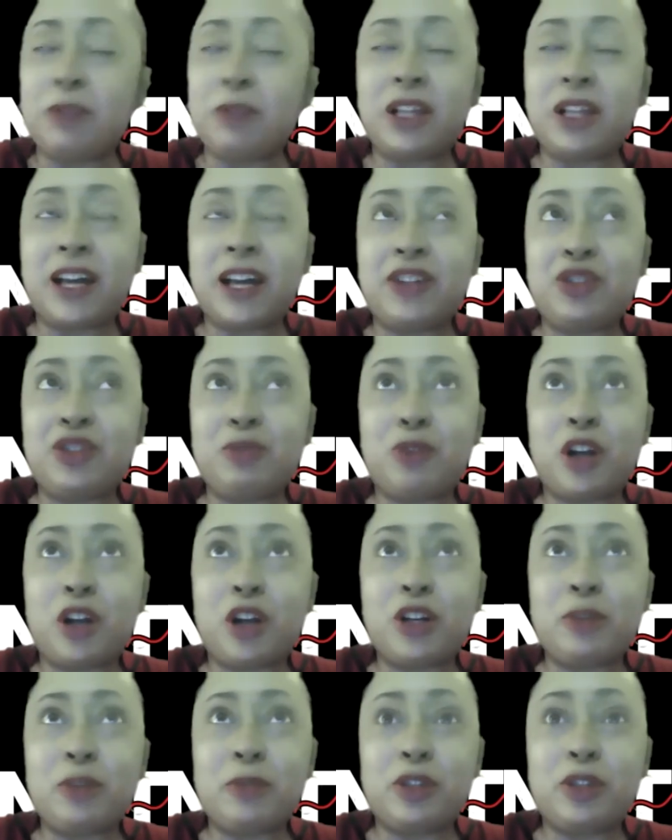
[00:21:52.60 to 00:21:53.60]
glad you
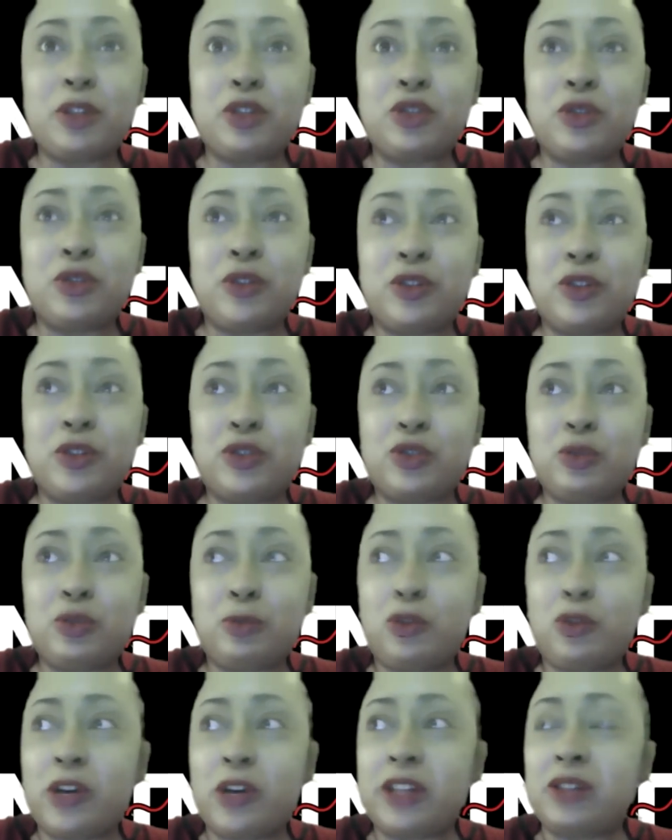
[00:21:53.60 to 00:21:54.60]
brought up the, the two
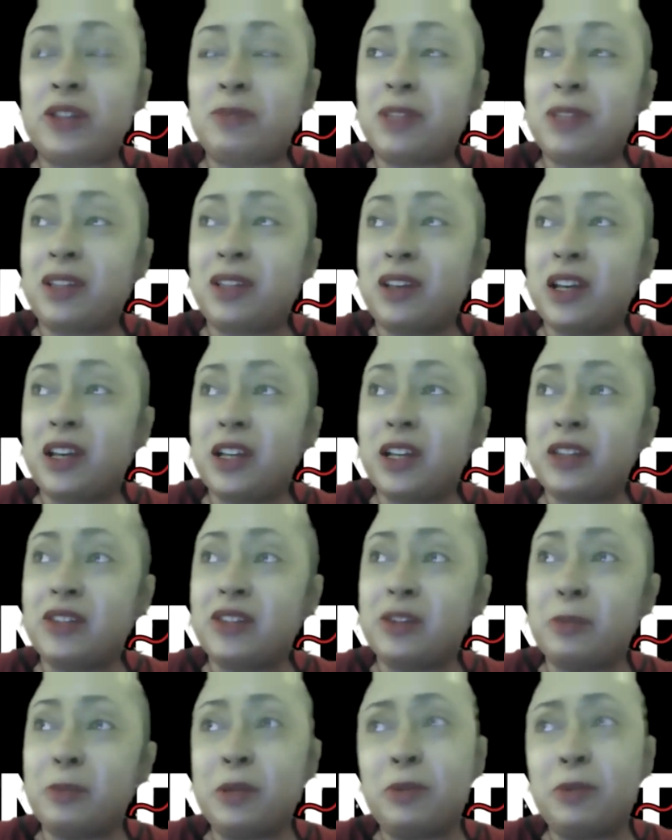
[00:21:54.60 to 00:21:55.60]
points because
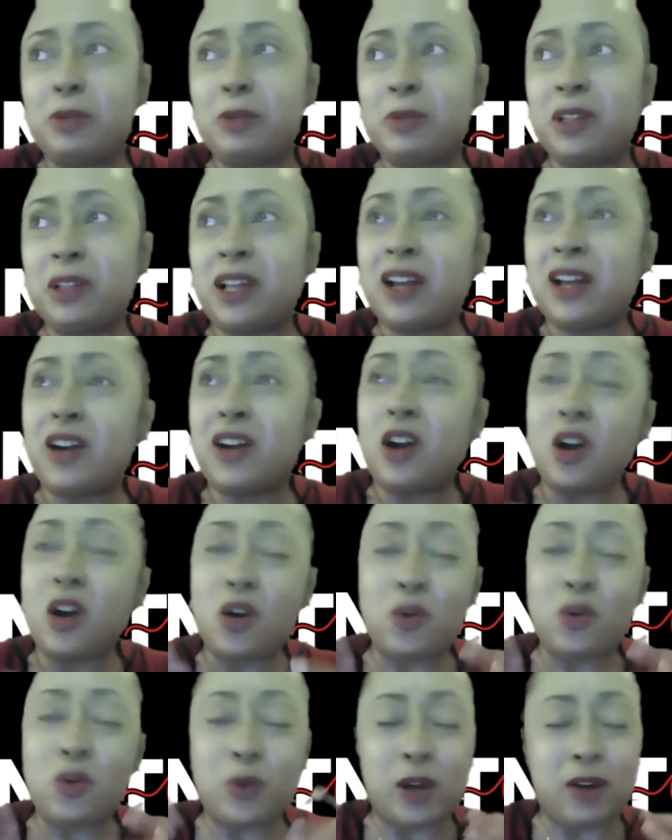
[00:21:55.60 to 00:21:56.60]
some people be like,
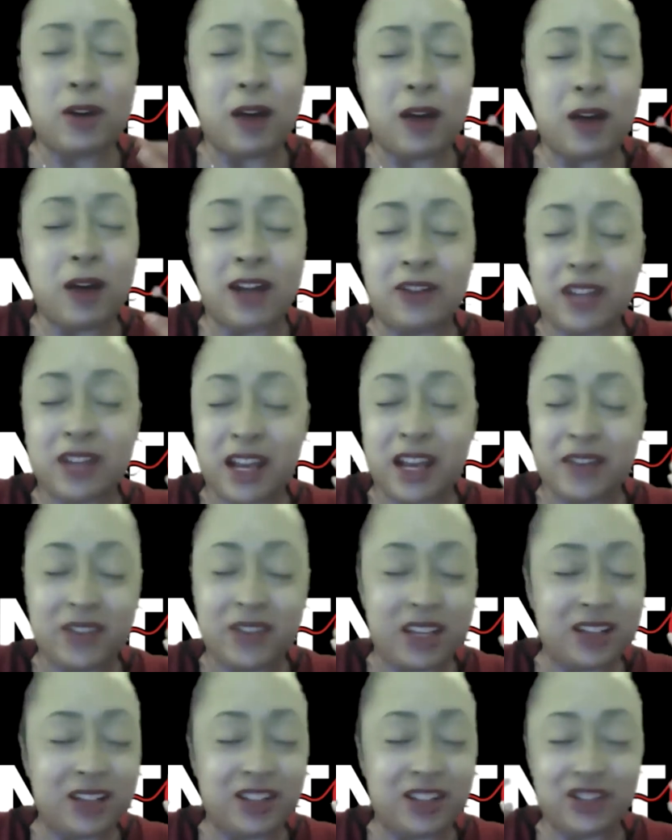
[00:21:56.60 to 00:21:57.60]
oh, well, I don't have
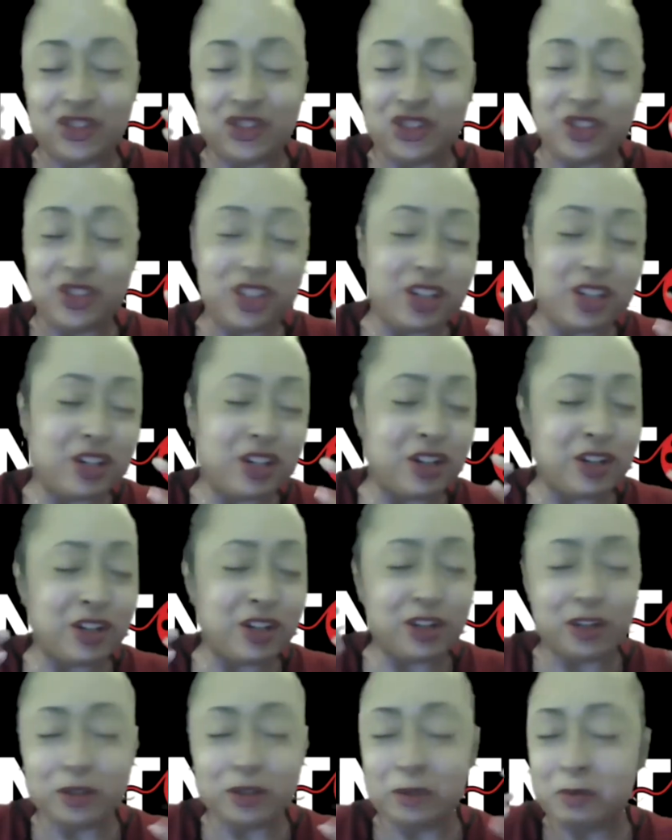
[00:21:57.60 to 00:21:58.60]
that
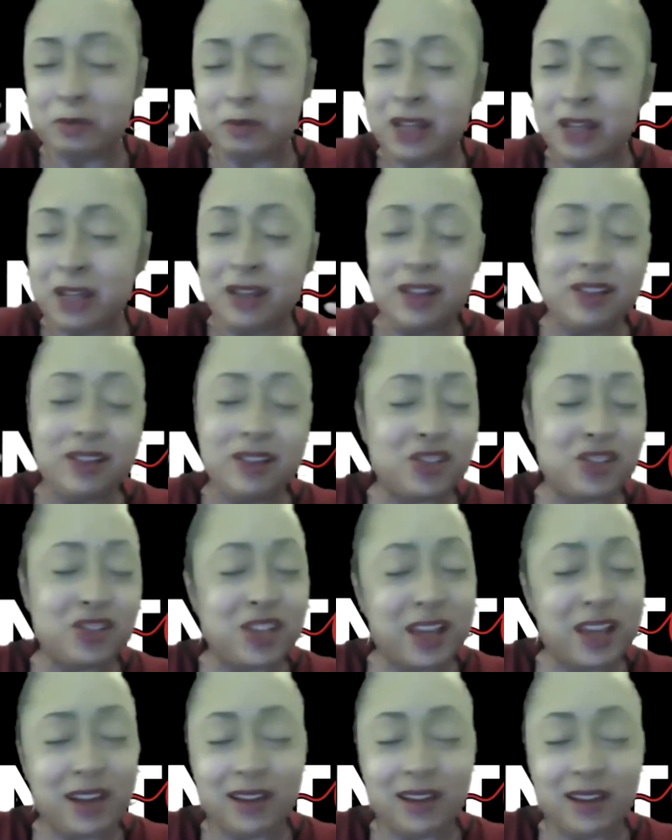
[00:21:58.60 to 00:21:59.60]
engineer
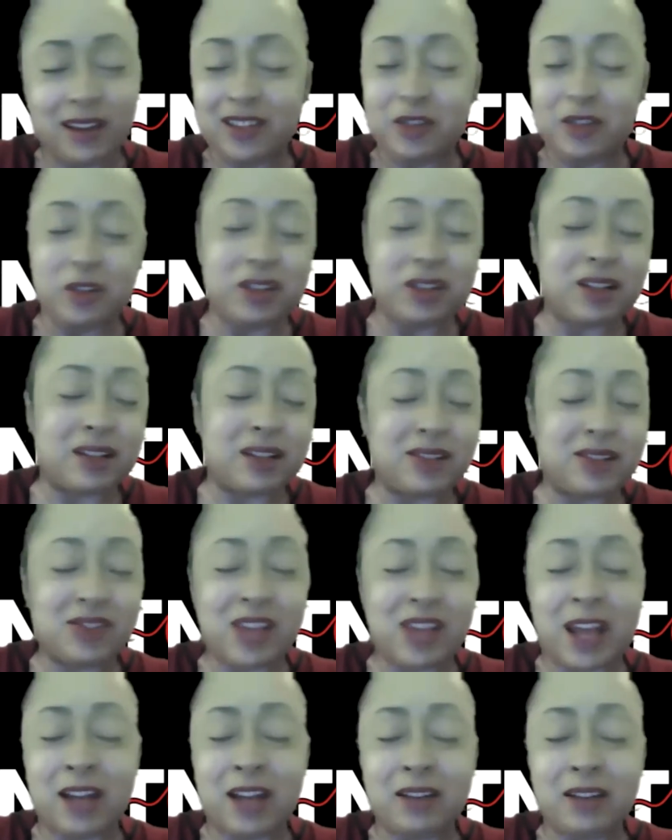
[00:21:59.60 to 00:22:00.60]
tech
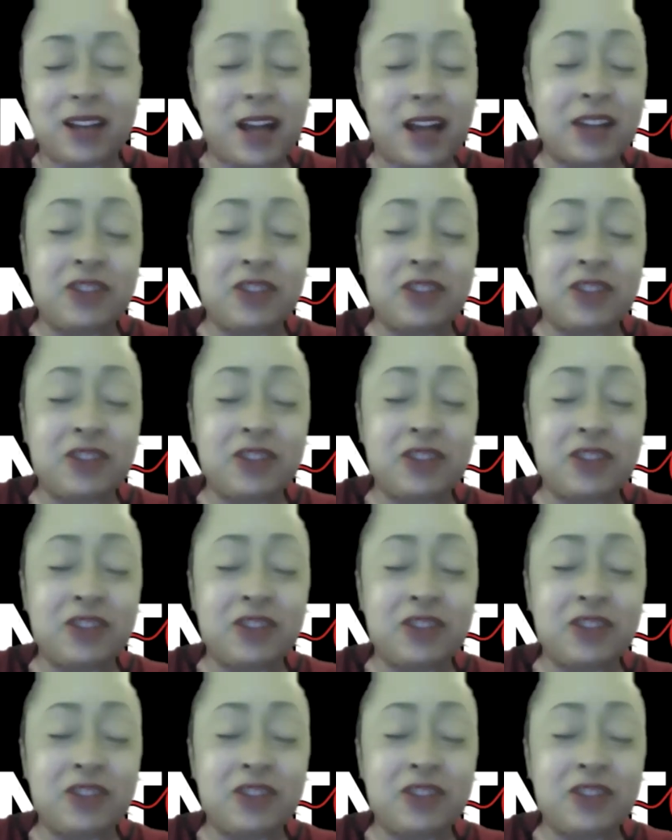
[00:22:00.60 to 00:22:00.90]
kind